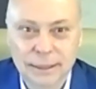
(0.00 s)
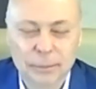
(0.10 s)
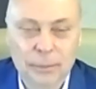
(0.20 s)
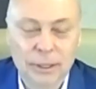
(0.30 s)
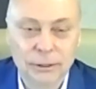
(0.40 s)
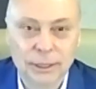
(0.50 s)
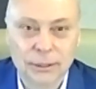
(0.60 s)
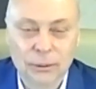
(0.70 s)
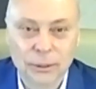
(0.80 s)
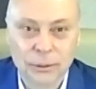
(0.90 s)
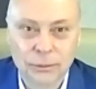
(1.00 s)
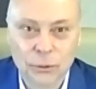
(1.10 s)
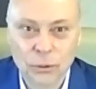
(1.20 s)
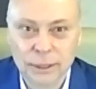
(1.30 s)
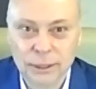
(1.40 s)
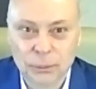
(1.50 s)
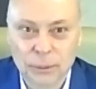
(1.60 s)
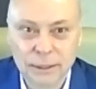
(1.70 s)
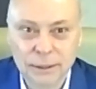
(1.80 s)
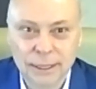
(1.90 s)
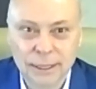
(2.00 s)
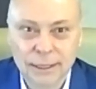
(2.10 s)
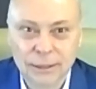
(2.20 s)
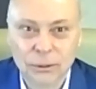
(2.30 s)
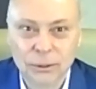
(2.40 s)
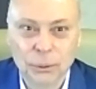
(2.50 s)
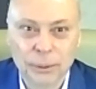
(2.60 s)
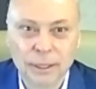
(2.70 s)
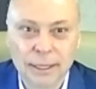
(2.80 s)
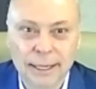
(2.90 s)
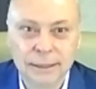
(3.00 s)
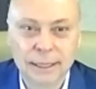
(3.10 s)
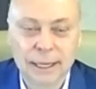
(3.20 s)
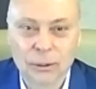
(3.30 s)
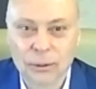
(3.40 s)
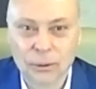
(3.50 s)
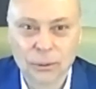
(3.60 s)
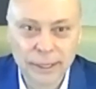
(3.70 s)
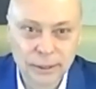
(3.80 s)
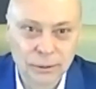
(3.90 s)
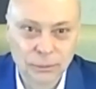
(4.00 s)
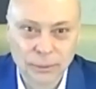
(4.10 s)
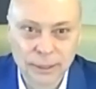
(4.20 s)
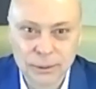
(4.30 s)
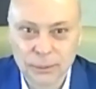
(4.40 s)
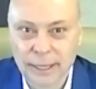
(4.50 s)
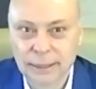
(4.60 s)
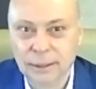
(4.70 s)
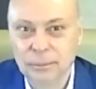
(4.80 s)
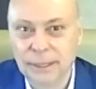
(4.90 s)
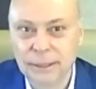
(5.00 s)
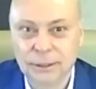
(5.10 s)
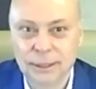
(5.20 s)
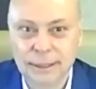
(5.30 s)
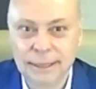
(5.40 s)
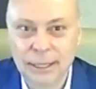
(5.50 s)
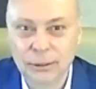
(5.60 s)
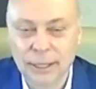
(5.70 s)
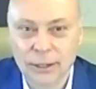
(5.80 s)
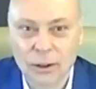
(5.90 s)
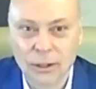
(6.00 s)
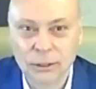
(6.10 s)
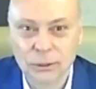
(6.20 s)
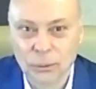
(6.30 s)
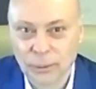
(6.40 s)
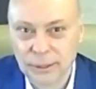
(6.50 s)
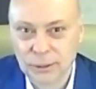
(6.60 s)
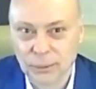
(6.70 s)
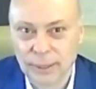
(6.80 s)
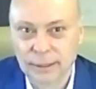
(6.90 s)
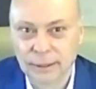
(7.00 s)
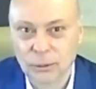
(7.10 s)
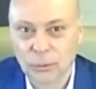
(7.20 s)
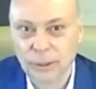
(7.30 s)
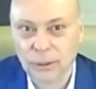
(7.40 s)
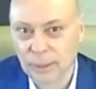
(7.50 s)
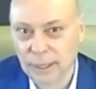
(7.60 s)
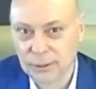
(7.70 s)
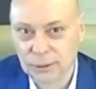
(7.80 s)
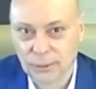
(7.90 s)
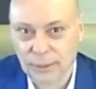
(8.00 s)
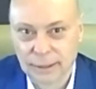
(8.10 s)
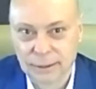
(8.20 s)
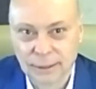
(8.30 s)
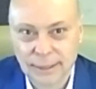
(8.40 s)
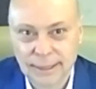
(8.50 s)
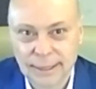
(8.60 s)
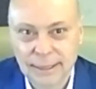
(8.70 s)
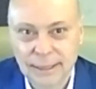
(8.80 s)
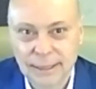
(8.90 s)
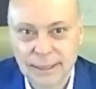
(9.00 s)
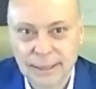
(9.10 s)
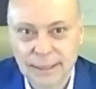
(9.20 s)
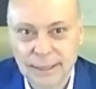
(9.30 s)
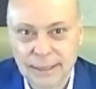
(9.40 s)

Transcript: And Paul said, "Oh, you foolish ones, don't you realize that Christ resurrected means the dead can also resurrect and will resurrect? So don't